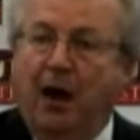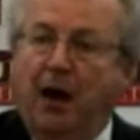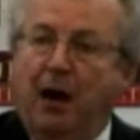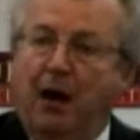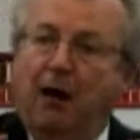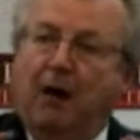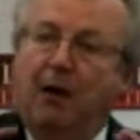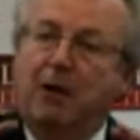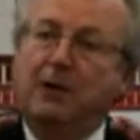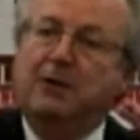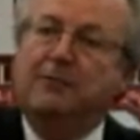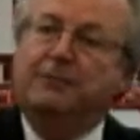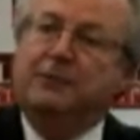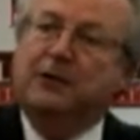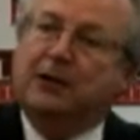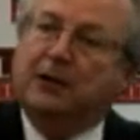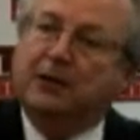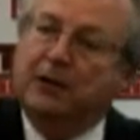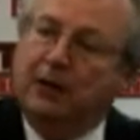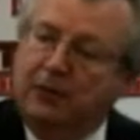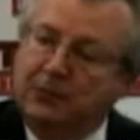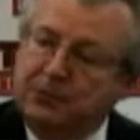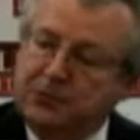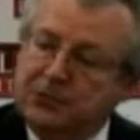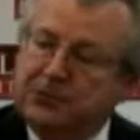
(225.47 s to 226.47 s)
All of the
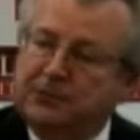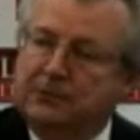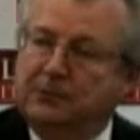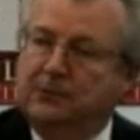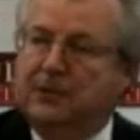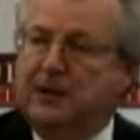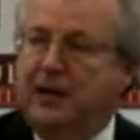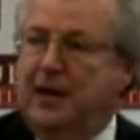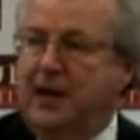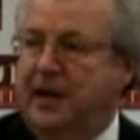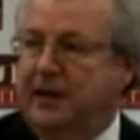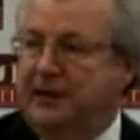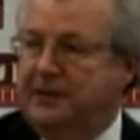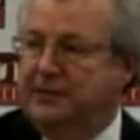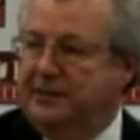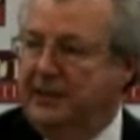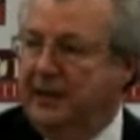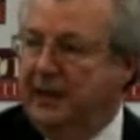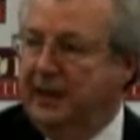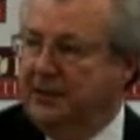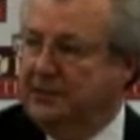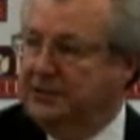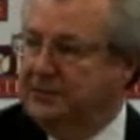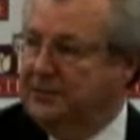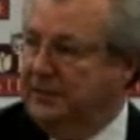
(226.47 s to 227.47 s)
cultural
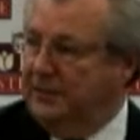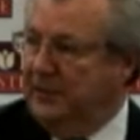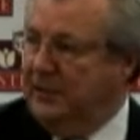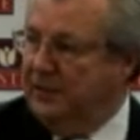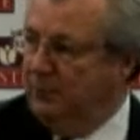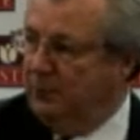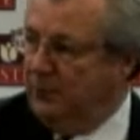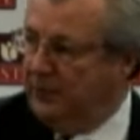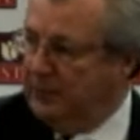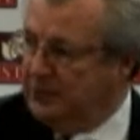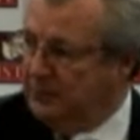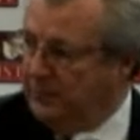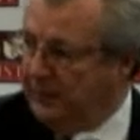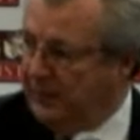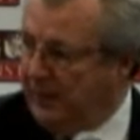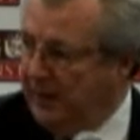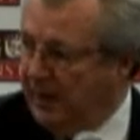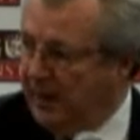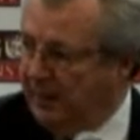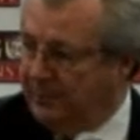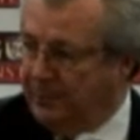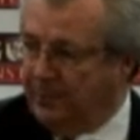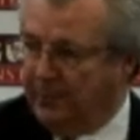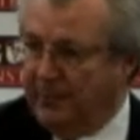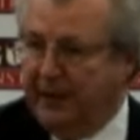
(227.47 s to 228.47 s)
context in which we
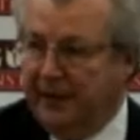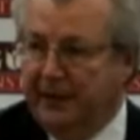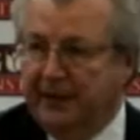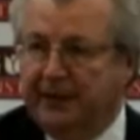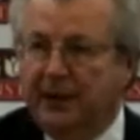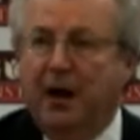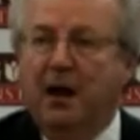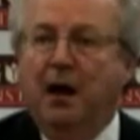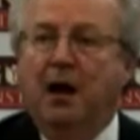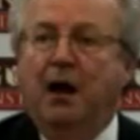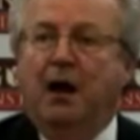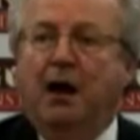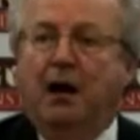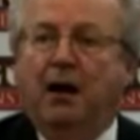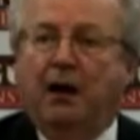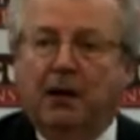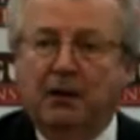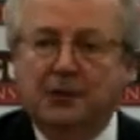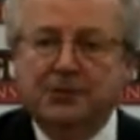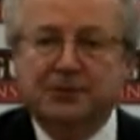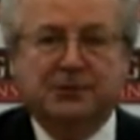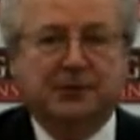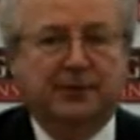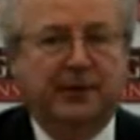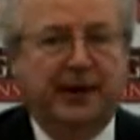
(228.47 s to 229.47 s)
operate
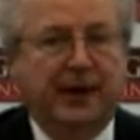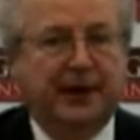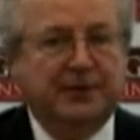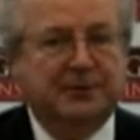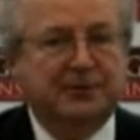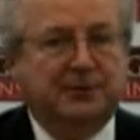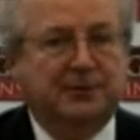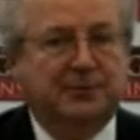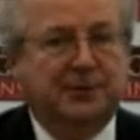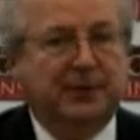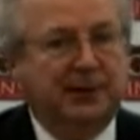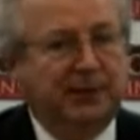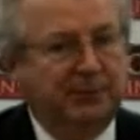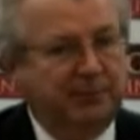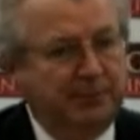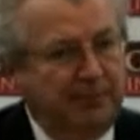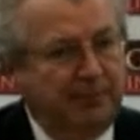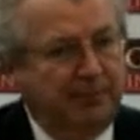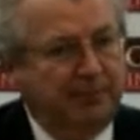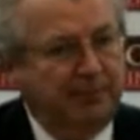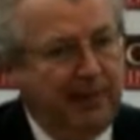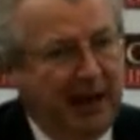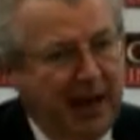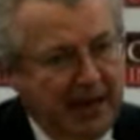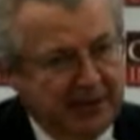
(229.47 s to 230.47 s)
also has to be
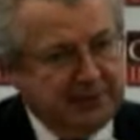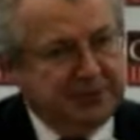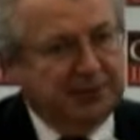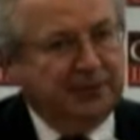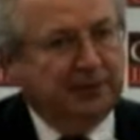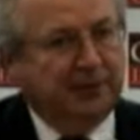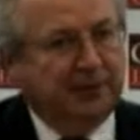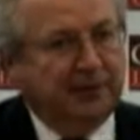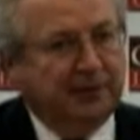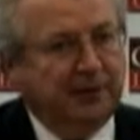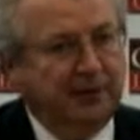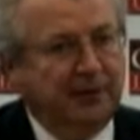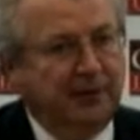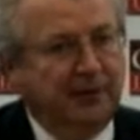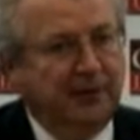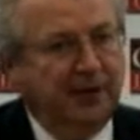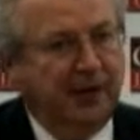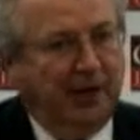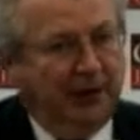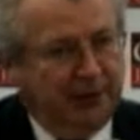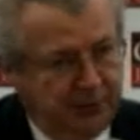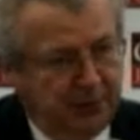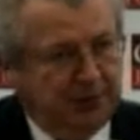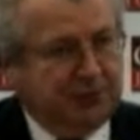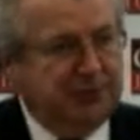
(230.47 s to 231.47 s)
mastered,
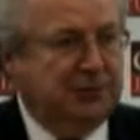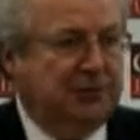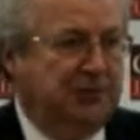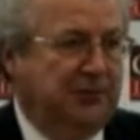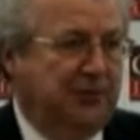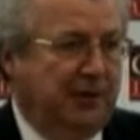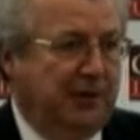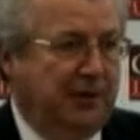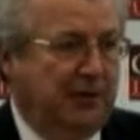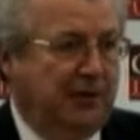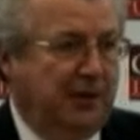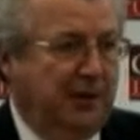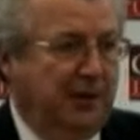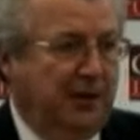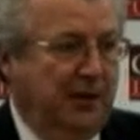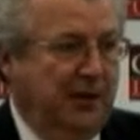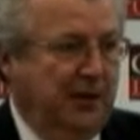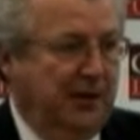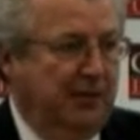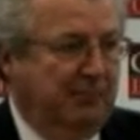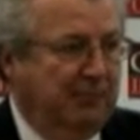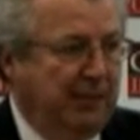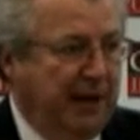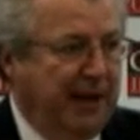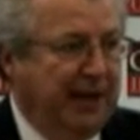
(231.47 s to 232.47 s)
understood
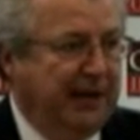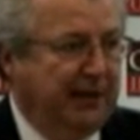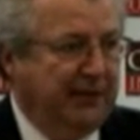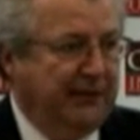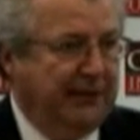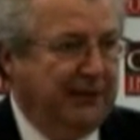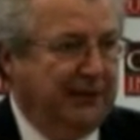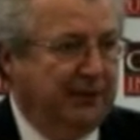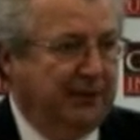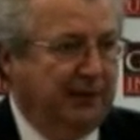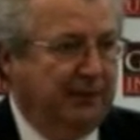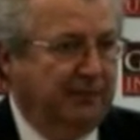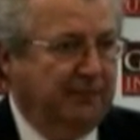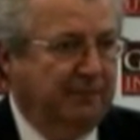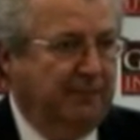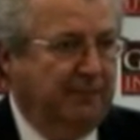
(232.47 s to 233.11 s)
by a leader.